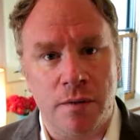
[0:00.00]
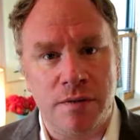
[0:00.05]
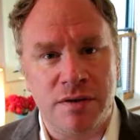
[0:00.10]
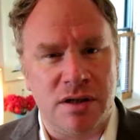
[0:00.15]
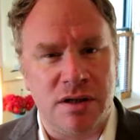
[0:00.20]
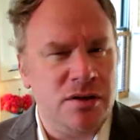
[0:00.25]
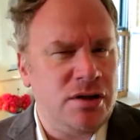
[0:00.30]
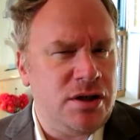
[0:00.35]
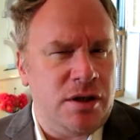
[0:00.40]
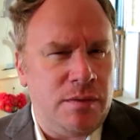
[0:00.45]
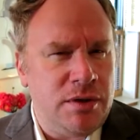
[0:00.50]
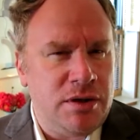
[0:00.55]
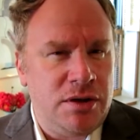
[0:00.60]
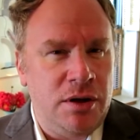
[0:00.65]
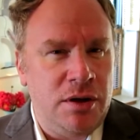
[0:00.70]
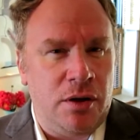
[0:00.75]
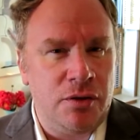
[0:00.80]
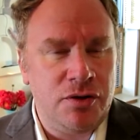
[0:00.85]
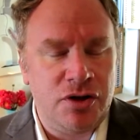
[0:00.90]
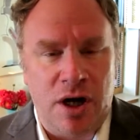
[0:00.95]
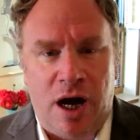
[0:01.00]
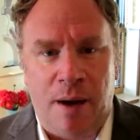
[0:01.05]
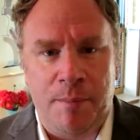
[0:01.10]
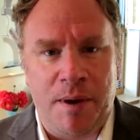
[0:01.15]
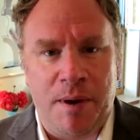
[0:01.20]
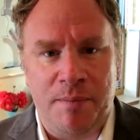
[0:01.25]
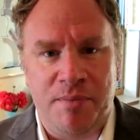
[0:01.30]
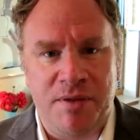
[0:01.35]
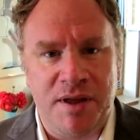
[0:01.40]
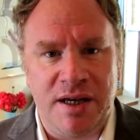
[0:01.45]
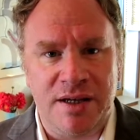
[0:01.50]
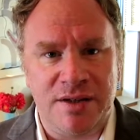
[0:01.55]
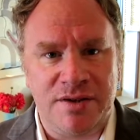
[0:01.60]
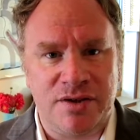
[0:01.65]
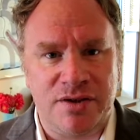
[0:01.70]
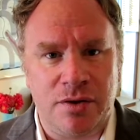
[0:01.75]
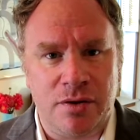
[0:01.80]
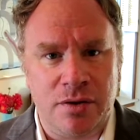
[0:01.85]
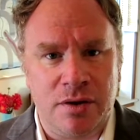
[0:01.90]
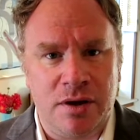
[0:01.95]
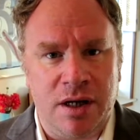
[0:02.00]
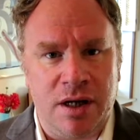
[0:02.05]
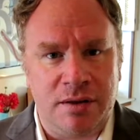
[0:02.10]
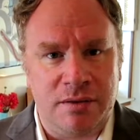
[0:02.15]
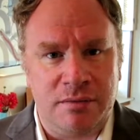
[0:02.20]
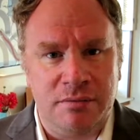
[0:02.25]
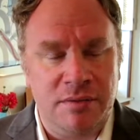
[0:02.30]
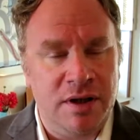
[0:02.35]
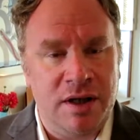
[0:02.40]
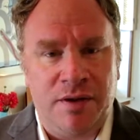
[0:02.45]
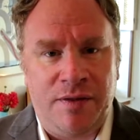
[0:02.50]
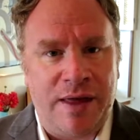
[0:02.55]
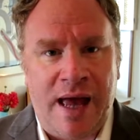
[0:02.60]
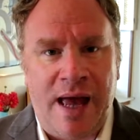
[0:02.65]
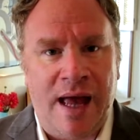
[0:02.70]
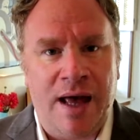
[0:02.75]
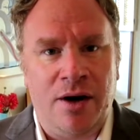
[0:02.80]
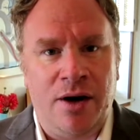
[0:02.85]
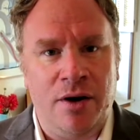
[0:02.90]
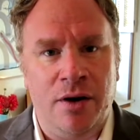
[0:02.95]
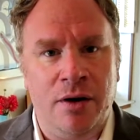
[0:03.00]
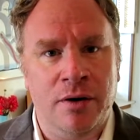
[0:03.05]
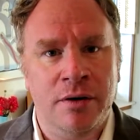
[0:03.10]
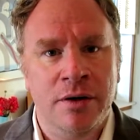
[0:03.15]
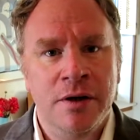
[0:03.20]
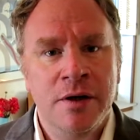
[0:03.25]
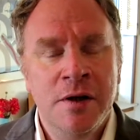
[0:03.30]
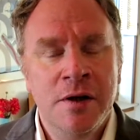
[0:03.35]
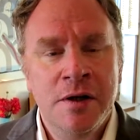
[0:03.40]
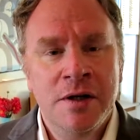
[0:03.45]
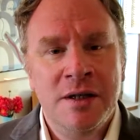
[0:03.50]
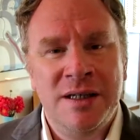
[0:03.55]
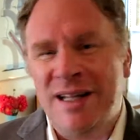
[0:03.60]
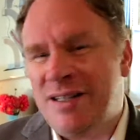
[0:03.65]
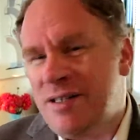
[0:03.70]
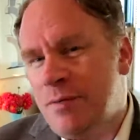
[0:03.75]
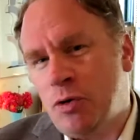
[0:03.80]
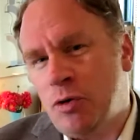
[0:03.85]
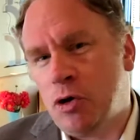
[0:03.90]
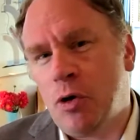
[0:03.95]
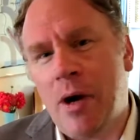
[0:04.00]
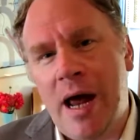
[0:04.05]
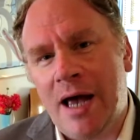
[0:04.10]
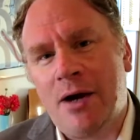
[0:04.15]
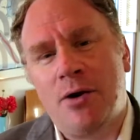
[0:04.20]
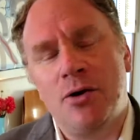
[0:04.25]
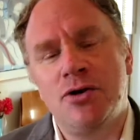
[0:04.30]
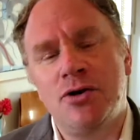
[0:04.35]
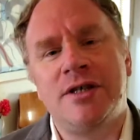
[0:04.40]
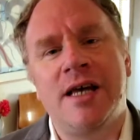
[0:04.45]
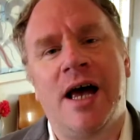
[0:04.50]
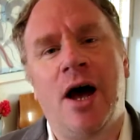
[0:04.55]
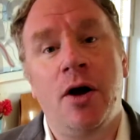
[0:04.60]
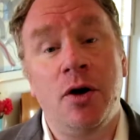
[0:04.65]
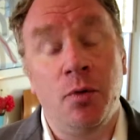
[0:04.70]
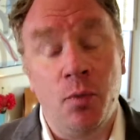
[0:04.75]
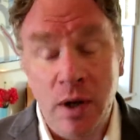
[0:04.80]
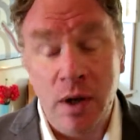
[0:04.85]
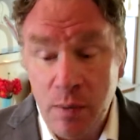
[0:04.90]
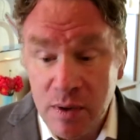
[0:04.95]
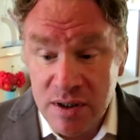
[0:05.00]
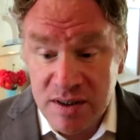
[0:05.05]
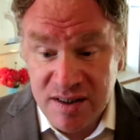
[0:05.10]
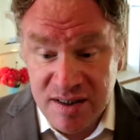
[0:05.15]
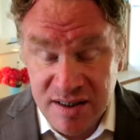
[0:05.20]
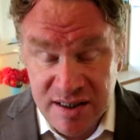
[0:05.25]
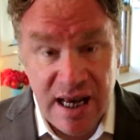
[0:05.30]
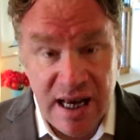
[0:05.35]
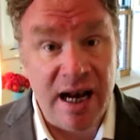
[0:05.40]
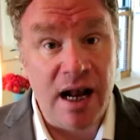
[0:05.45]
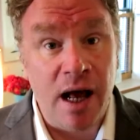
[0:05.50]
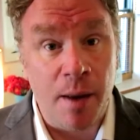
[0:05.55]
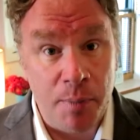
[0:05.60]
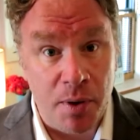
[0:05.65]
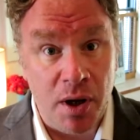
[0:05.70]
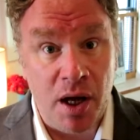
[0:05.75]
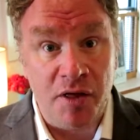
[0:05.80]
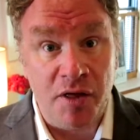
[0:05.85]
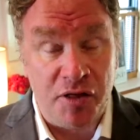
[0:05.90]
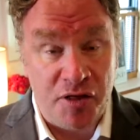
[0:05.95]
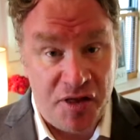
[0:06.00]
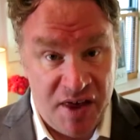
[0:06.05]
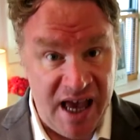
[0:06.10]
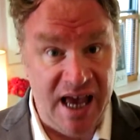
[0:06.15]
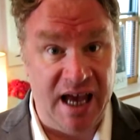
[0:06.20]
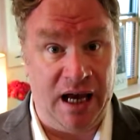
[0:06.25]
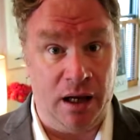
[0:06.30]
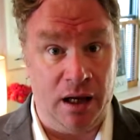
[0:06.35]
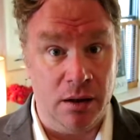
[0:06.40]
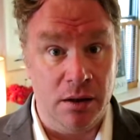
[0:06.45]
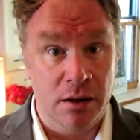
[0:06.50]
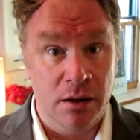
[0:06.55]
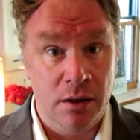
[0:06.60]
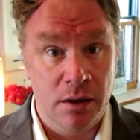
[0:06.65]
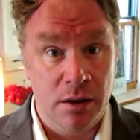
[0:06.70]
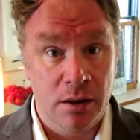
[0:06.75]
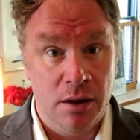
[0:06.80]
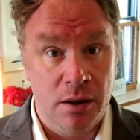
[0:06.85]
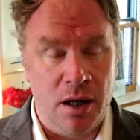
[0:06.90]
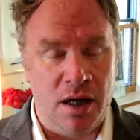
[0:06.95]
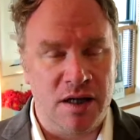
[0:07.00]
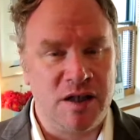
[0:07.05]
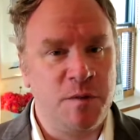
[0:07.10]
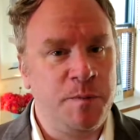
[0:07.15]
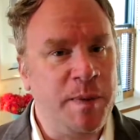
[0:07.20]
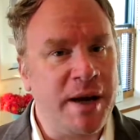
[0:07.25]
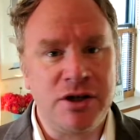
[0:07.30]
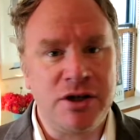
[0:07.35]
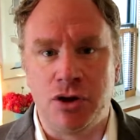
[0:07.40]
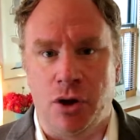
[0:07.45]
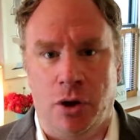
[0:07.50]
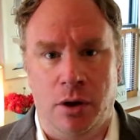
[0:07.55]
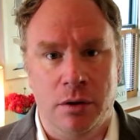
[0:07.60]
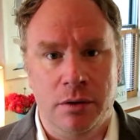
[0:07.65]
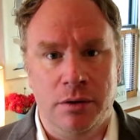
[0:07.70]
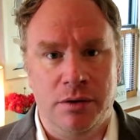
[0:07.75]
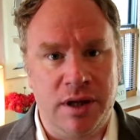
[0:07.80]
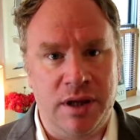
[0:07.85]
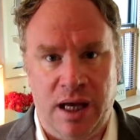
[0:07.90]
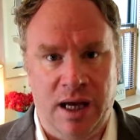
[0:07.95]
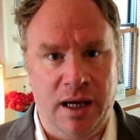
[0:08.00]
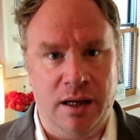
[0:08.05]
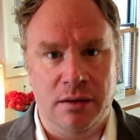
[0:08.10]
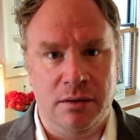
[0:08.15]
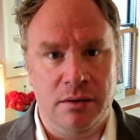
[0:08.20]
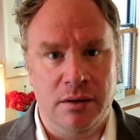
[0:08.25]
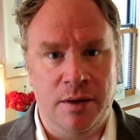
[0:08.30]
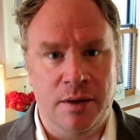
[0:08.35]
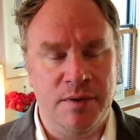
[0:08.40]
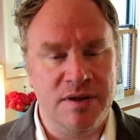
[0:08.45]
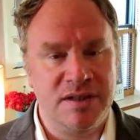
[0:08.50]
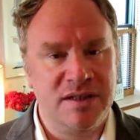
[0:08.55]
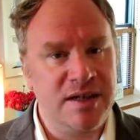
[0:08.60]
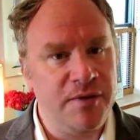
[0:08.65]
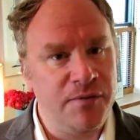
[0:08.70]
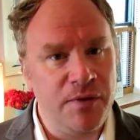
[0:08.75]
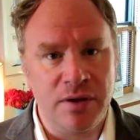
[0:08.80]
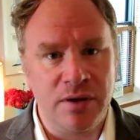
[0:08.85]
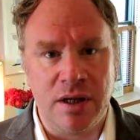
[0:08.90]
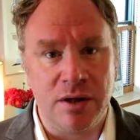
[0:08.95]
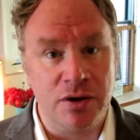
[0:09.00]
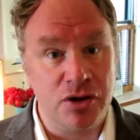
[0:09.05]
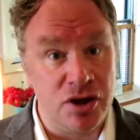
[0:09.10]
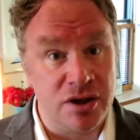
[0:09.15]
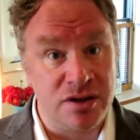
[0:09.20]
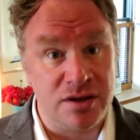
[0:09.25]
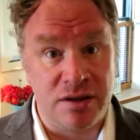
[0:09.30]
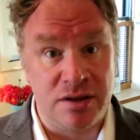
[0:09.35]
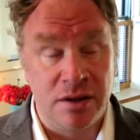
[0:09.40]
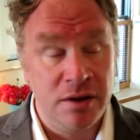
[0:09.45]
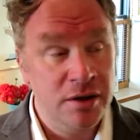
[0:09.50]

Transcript: And she would, chop up this or cut that or get some crackers out. And we would set up a thing, a special thing. It was different than just